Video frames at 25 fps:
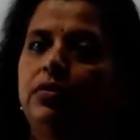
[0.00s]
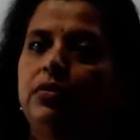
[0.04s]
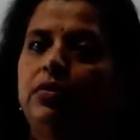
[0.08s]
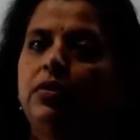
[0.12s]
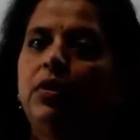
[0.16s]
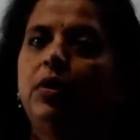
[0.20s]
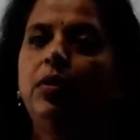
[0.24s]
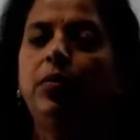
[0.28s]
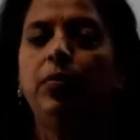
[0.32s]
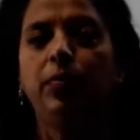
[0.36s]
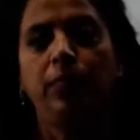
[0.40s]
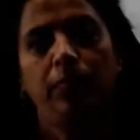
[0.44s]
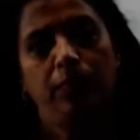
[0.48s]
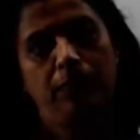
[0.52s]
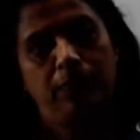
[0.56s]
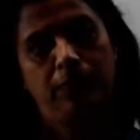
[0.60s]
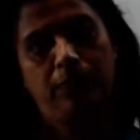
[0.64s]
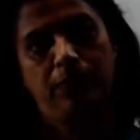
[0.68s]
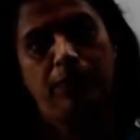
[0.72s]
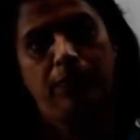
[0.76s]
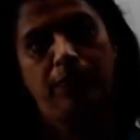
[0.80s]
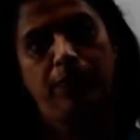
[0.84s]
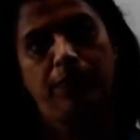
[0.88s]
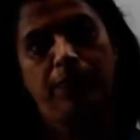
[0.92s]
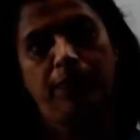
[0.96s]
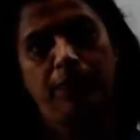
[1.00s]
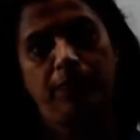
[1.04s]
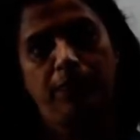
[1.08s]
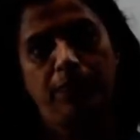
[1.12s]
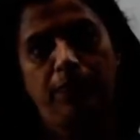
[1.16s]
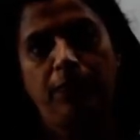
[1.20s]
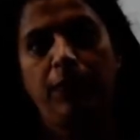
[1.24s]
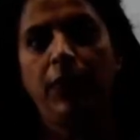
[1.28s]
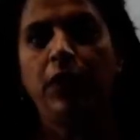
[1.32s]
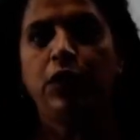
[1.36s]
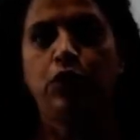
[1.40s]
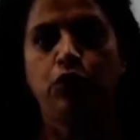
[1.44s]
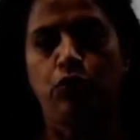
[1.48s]
the
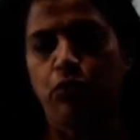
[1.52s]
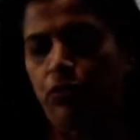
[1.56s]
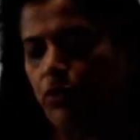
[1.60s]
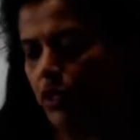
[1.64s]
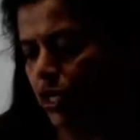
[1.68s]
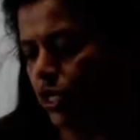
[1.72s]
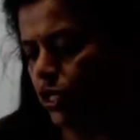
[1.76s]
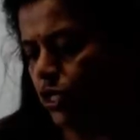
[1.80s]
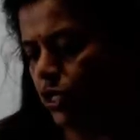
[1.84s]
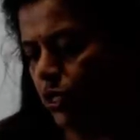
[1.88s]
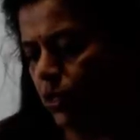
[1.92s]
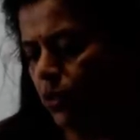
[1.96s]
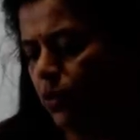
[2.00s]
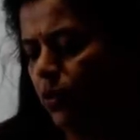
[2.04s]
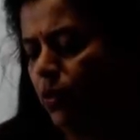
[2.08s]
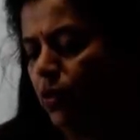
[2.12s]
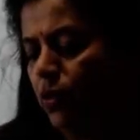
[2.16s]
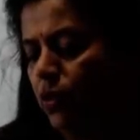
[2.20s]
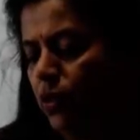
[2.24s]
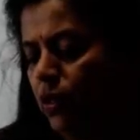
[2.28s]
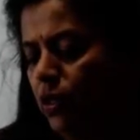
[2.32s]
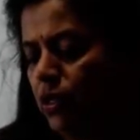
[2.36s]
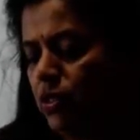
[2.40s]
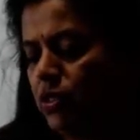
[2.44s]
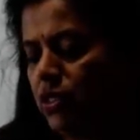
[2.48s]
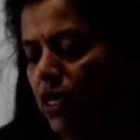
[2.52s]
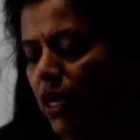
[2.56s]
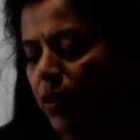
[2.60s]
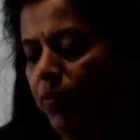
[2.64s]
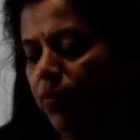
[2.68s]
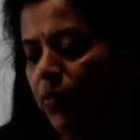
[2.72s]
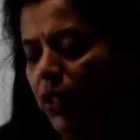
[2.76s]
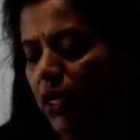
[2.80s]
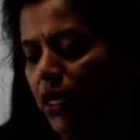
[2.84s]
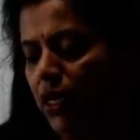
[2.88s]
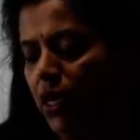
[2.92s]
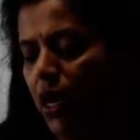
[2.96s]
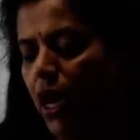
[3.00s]
menstruation. The same
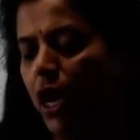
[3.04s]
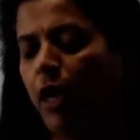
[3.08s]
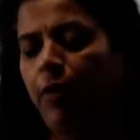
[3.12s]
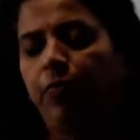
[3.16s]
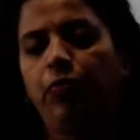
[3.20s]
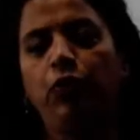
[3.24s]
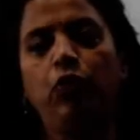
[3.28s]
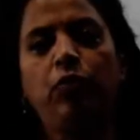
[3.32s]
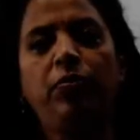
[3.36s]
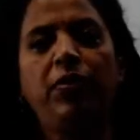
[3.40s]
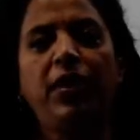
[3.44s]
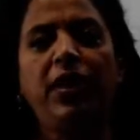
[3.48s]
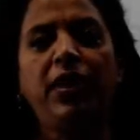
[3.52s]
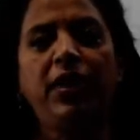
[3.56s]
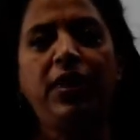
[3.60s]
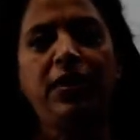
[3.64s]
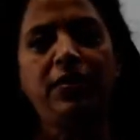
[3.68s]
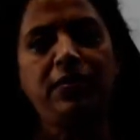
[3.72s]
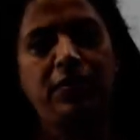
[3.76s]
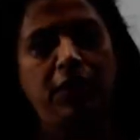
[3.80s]
thing at puberty,